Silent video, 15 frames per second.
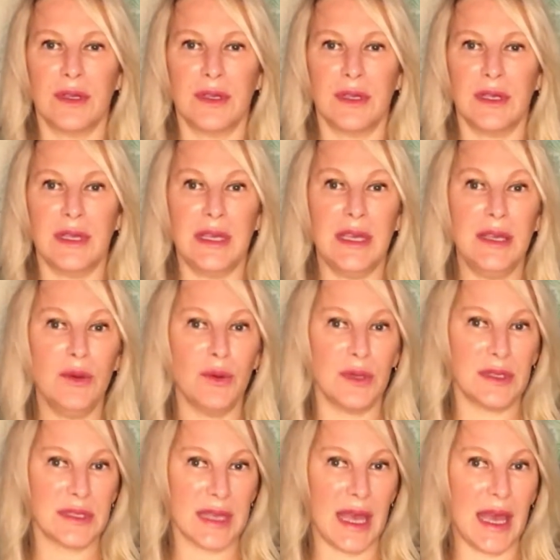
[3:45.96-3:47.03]
He
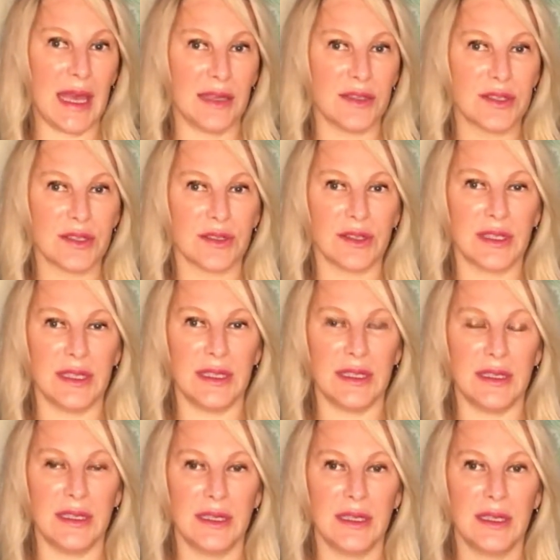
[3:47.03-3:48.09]
was
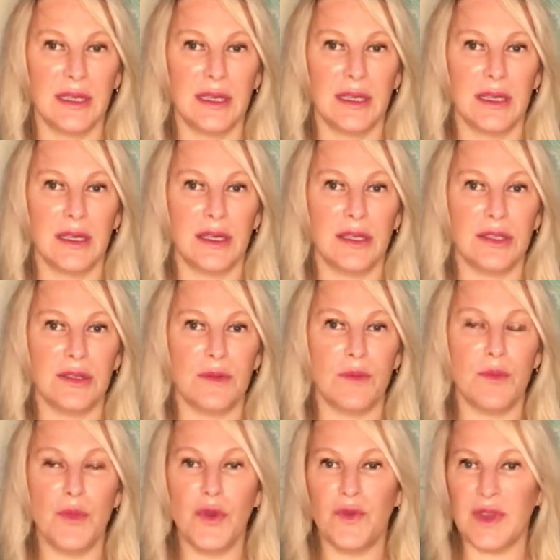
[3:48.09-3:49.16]
actually
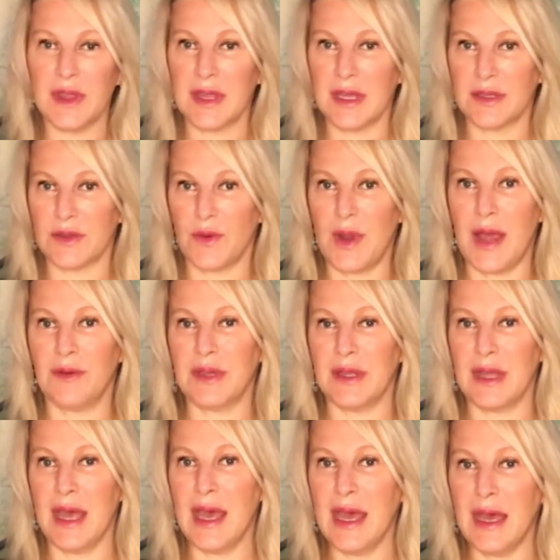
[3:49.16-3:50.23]
moving things around in the
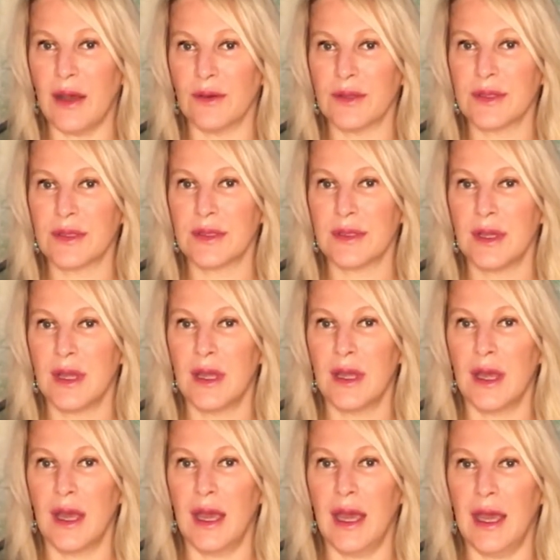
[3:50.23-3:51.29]
house.
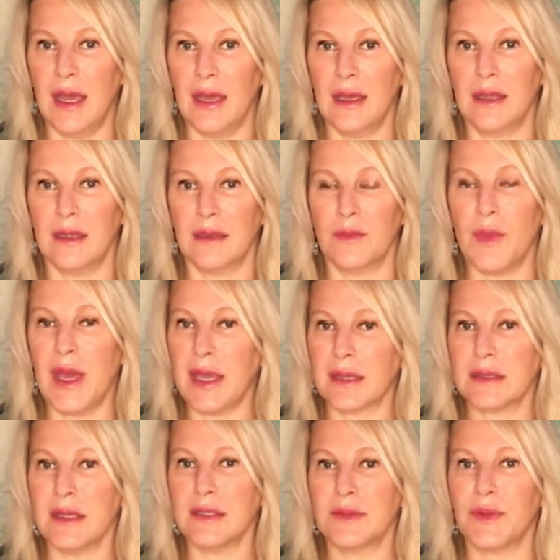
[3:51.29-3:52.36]
And my
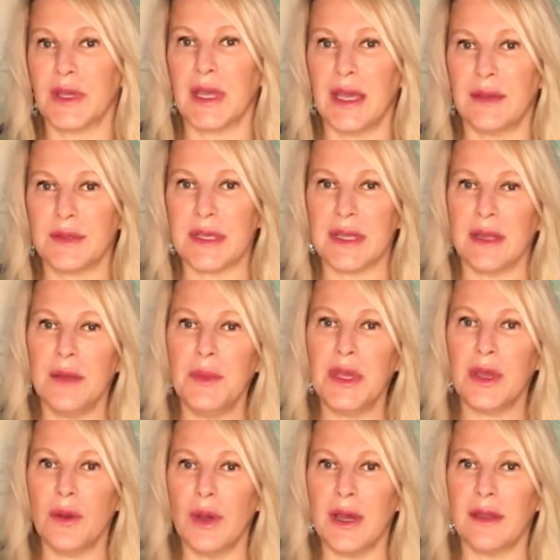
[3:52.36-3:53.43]
ex-husband kept saying, let me
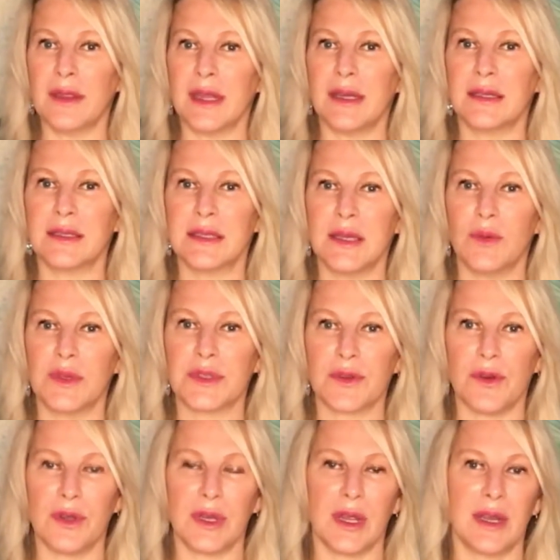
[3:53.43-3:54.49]
go out in there and see what's
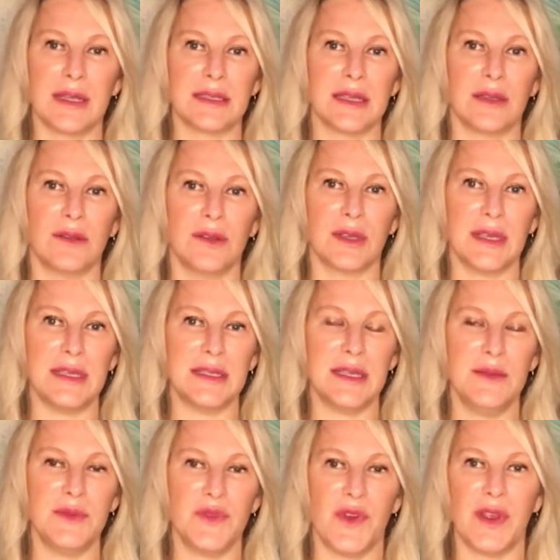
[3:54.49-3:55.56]
going on. I said, look, he
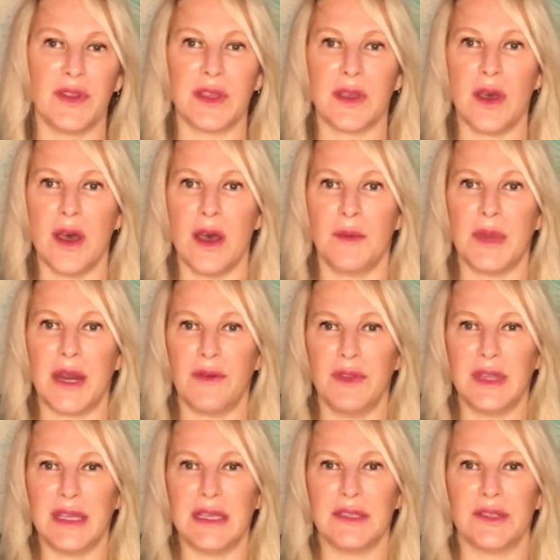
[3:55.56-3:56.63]
seems fairly calm, and
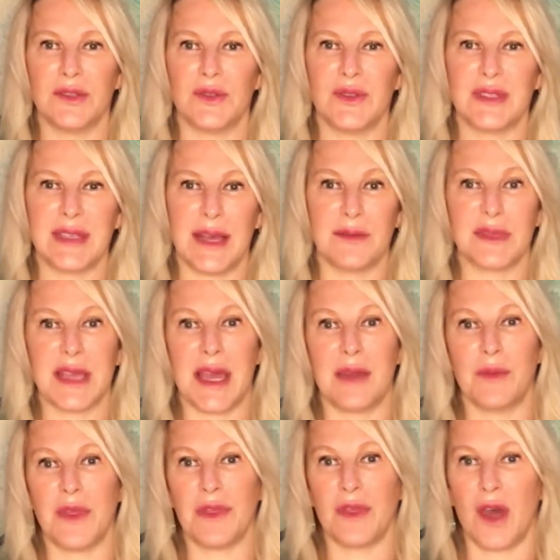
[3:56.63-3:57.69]
everything he's doing sounds kind
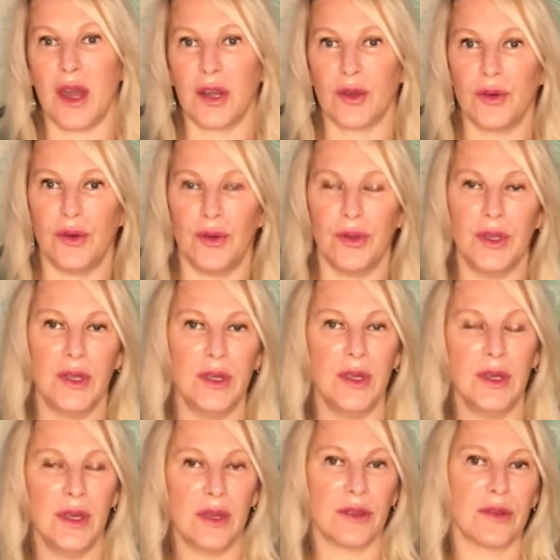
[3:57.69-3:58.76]
of methodical.
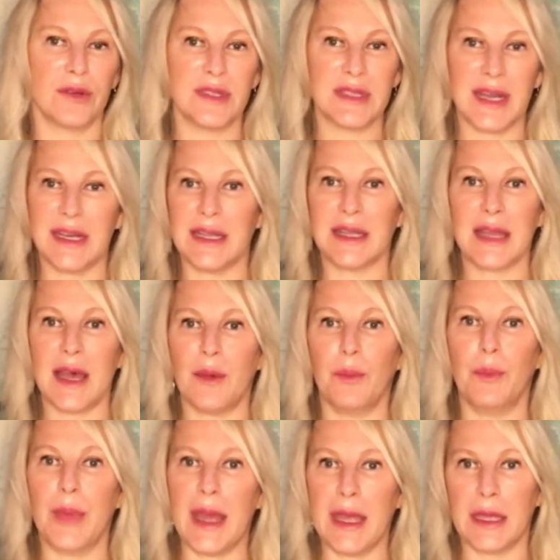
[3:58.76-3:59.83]
There isn't any
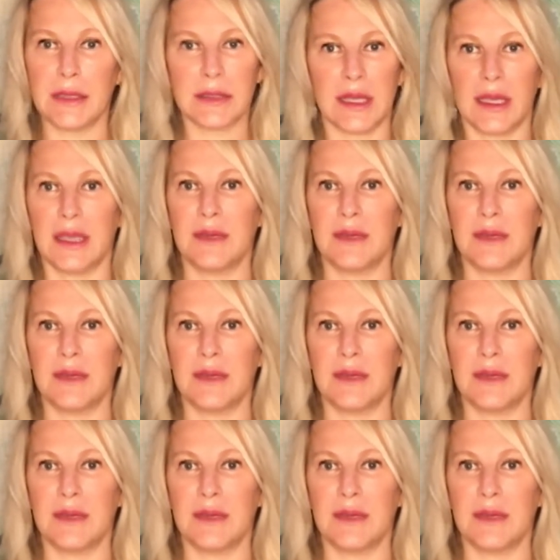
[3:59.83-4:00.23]
loud bangs like